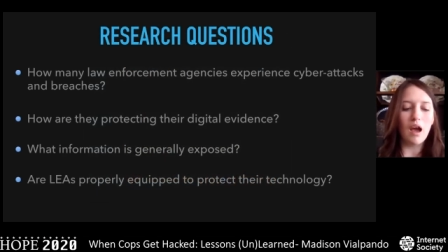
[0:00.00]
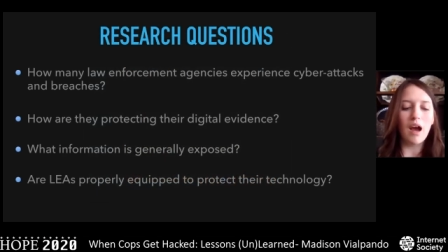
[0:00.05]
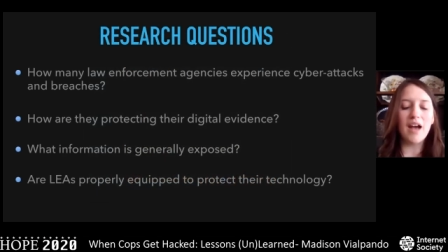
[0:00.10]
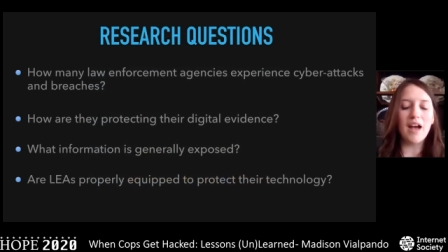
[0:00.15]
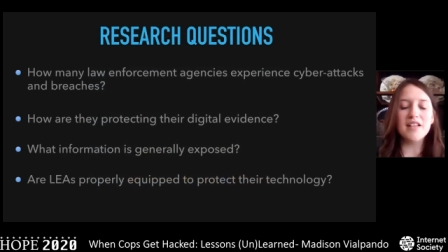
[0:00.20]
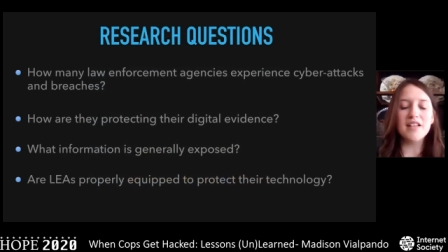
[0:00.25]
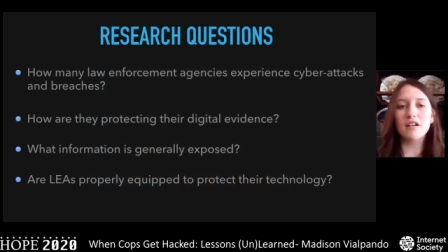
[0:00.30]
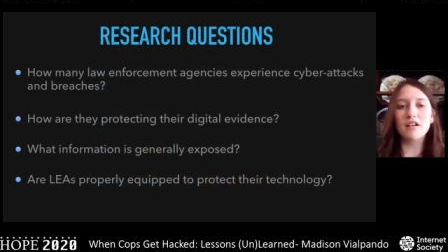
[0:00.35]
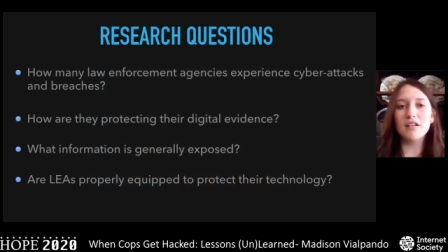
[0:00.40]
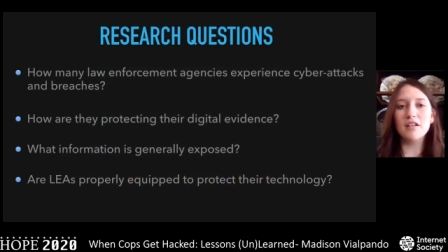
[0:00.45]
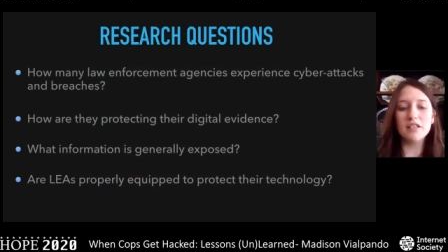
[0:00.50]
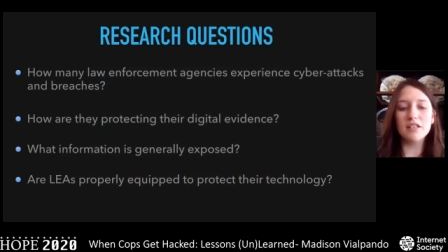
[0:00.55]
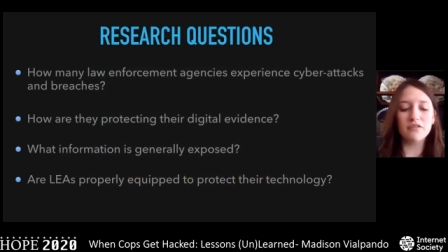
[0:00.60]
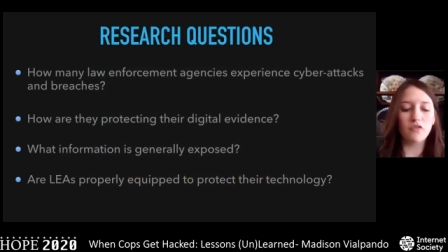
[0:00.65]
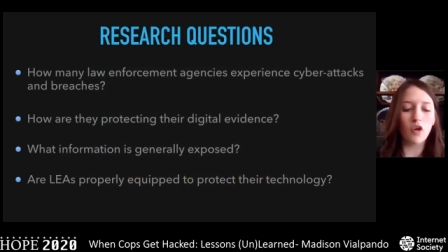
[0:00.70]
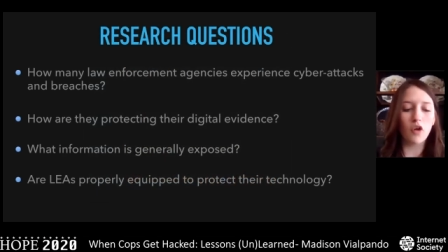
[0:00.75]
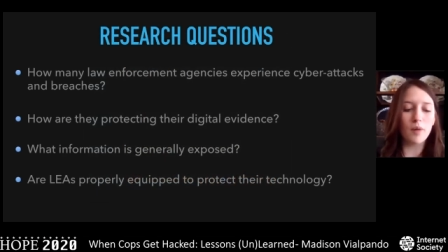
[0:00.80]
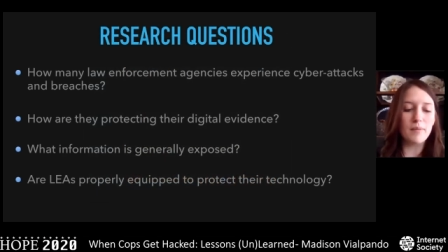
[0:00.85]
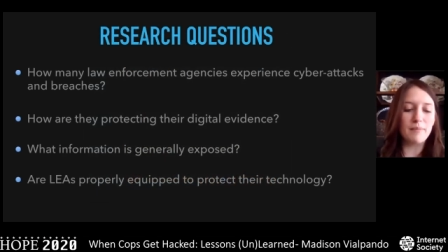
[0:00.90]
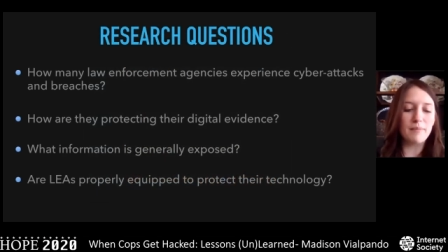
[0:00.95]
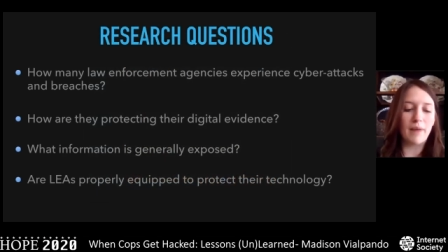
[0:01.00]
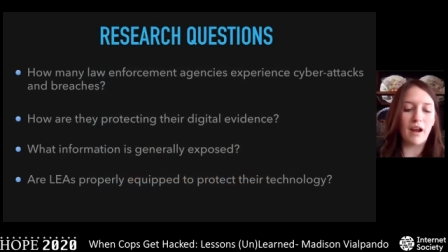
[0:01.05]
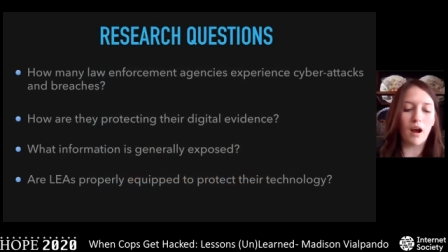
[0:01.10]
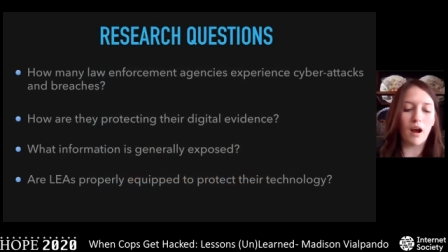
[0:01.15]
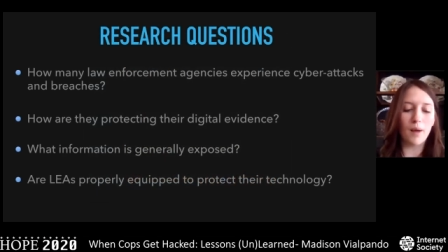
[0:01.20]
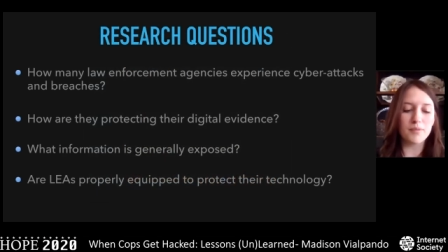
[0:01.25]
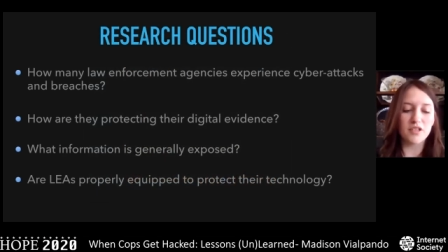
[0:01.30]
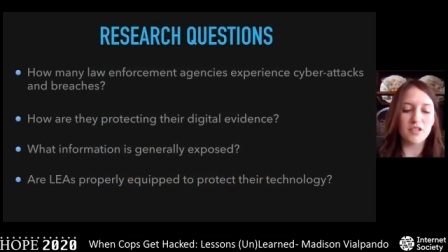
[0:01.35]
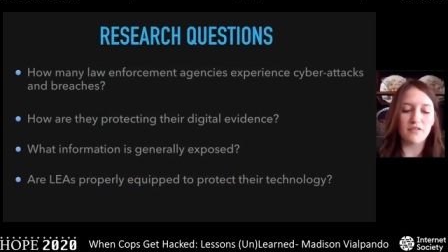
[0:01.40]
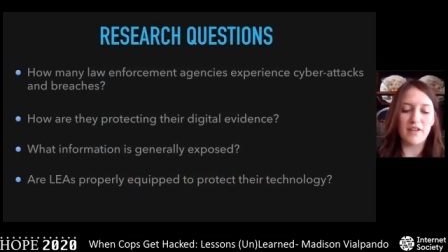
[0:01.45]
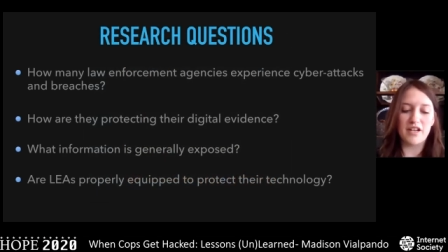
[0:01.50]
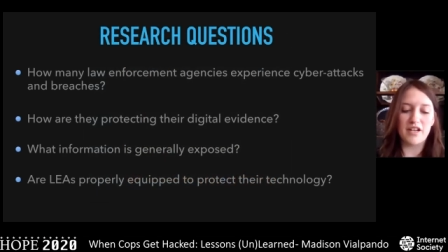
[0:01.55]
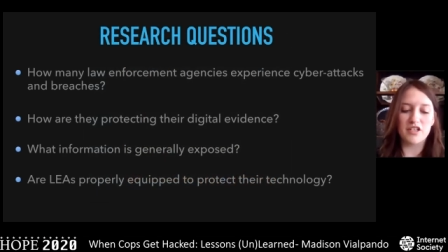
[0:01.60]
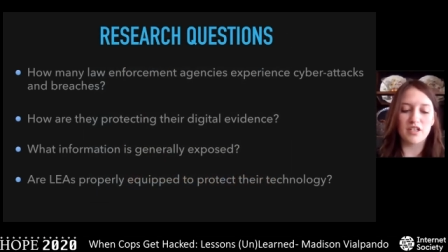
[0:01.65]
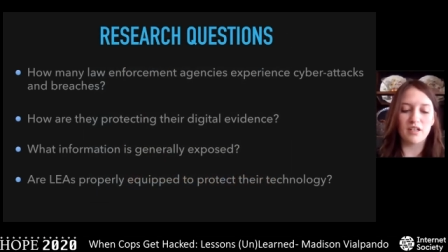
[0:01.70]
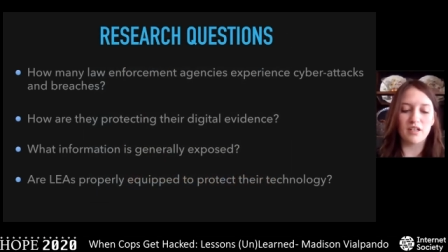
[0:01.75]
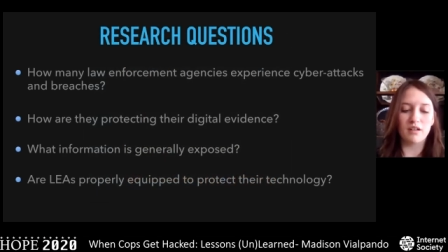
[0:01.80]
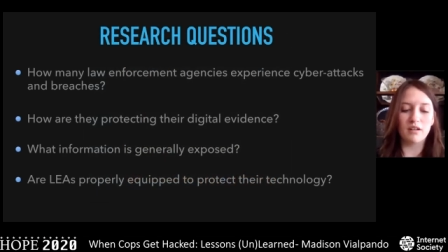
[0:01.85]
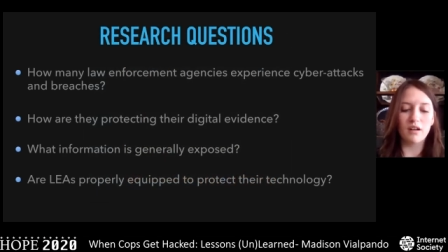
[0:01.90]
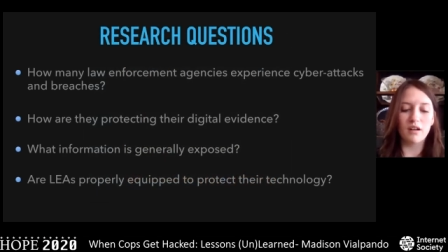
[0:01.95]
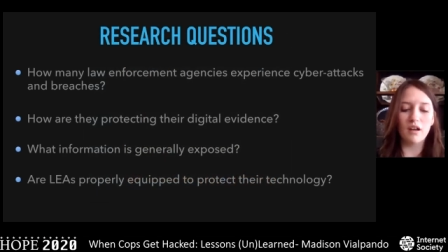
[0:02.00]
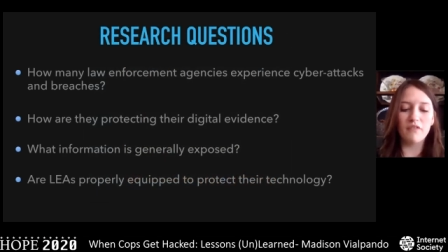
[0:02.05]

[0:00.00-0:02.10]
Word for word: I started to form in my observation